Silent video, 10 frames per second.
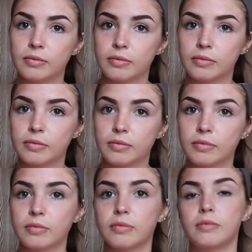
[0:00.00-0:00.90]

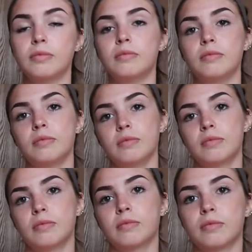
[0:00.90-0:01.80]

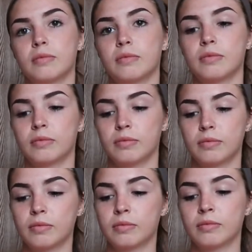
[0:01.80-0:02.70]

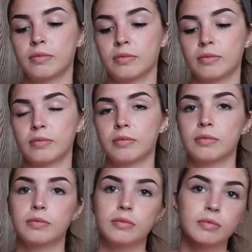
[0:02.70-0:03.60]

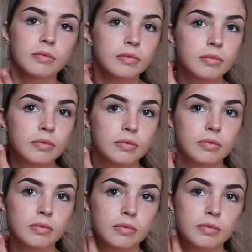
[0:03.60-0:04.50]

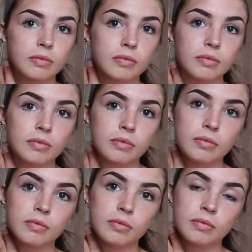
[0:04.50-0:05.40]

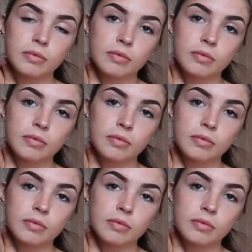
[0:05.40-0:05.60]
This person isn't speaking.